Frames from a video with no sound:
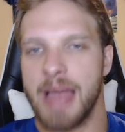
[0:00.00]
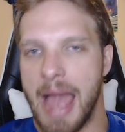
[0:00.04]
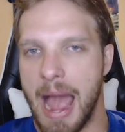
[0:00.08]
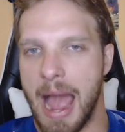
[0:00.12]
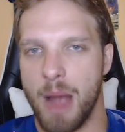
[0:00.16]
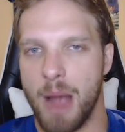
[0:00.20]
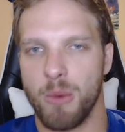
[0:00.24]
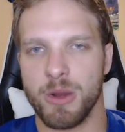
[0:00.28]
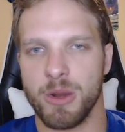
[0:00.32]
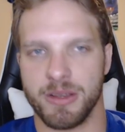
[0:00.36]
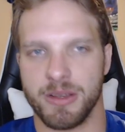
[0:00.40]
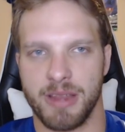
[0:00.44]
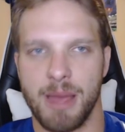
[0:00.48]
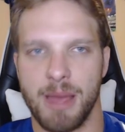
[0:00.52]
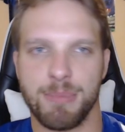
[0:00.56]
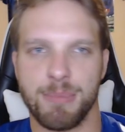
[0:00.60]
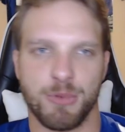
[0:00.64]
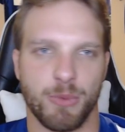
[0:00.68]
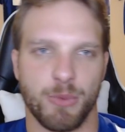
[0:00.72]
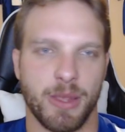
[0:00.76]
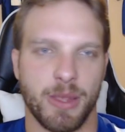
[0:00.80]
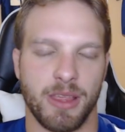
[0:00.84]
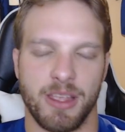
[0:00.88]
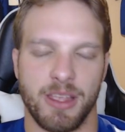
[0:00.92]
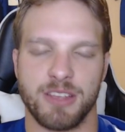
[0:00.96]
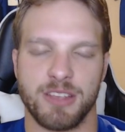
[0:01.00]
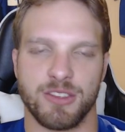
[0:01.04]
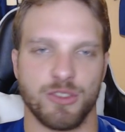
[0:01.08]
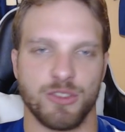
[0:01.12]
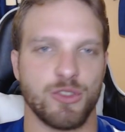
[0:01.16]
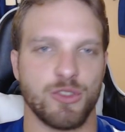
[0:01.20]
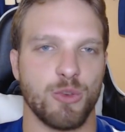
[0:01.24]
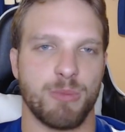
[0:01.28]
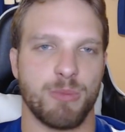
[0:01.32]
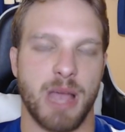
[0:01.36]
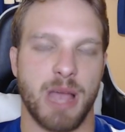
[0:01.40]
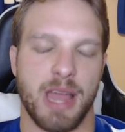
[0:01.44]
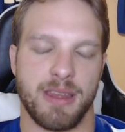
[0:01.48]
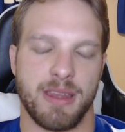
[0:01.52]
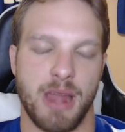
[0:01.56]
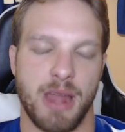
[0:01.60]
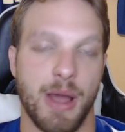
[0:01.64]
our depth really isn't too bad.